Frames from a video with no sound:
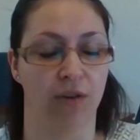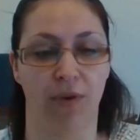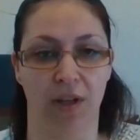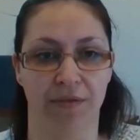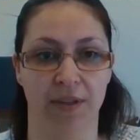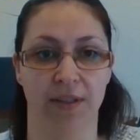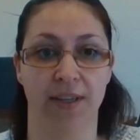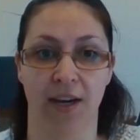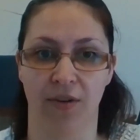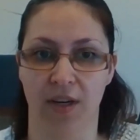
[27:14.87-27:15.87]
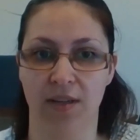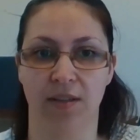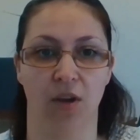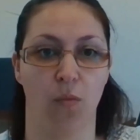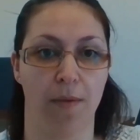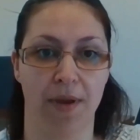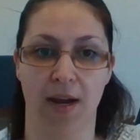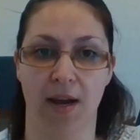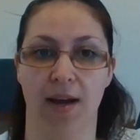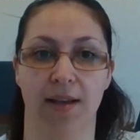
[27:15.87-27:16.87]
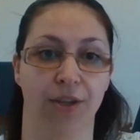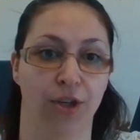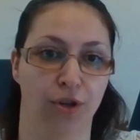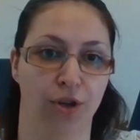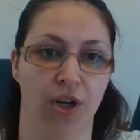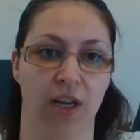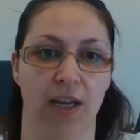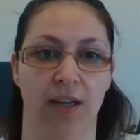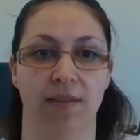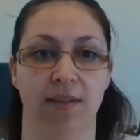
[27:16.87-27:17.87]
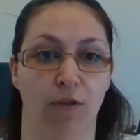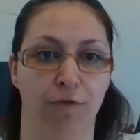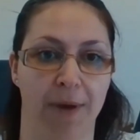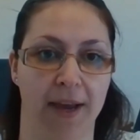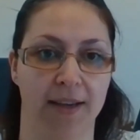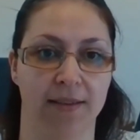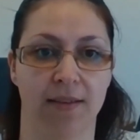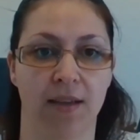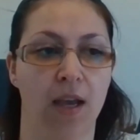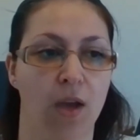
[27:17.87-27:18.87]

relevant areas, so webinars, e-learning, self-paced.